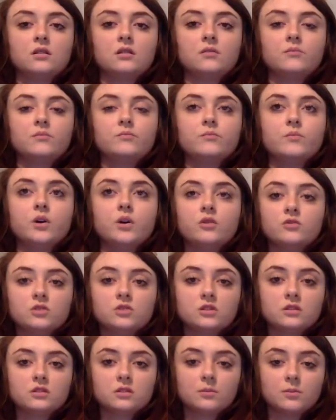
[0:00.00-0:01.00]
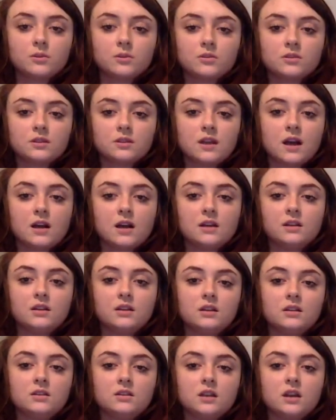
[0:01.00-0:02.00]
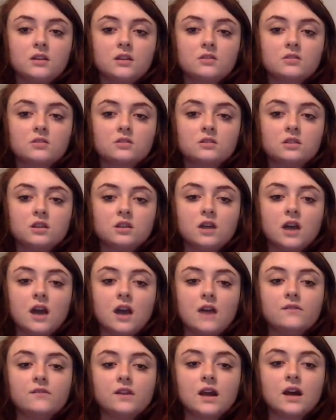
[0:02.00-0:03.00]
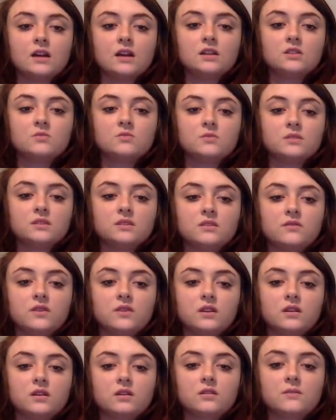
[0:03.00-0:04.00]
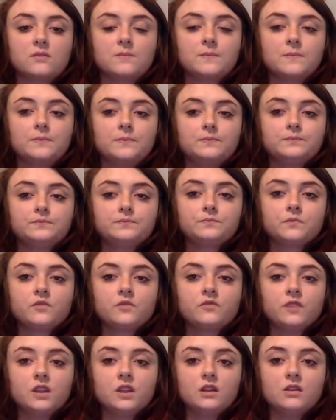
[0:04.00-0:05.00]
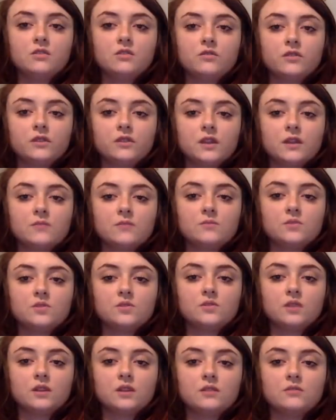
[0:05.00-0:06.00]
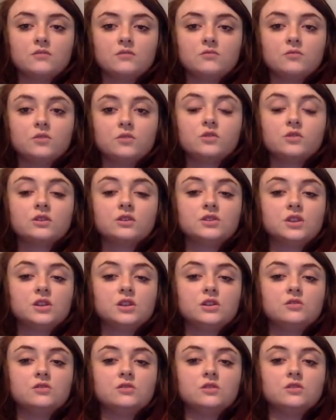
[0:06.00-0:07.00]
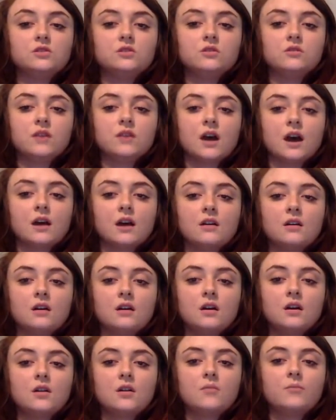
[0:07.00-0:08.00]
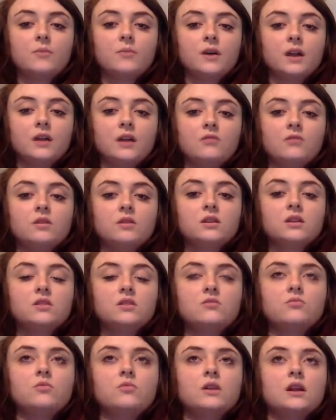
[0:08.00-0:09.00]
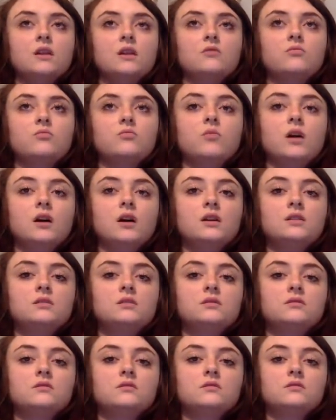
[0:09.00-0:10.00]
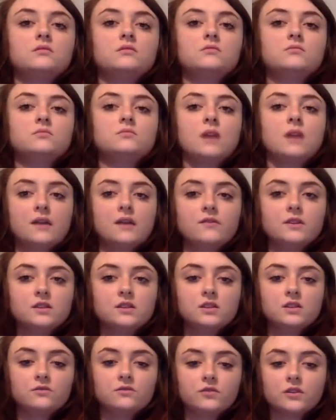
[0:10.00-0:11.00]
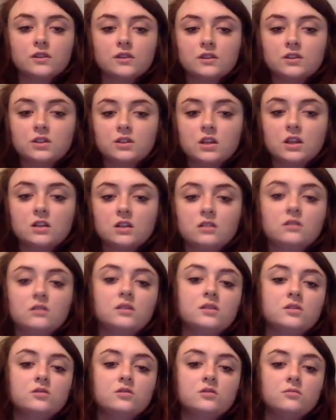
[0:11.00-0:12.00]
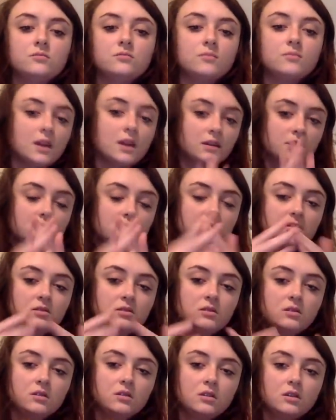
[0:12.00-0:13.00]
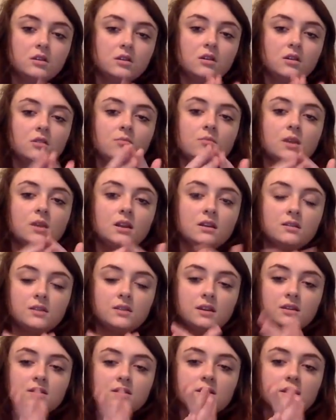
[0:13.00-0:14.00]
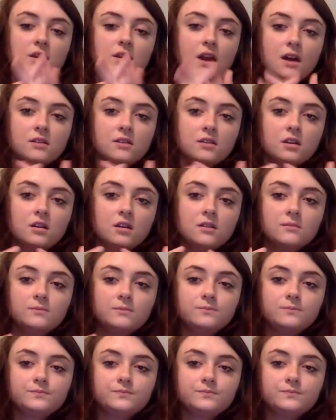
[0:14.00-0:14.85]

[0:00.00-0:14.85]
most of the personalities actually. I haven't had a specific video for them. So I will continue to do that. But what I want, my vision for this channel is to mix many things together,